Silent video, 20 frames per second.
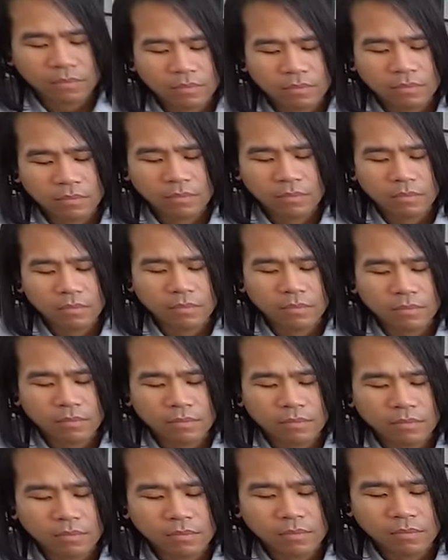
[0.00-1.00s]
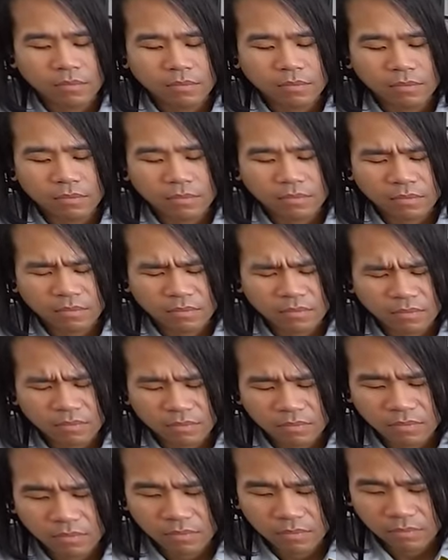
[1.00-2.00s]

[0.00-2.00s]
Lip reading: (silent)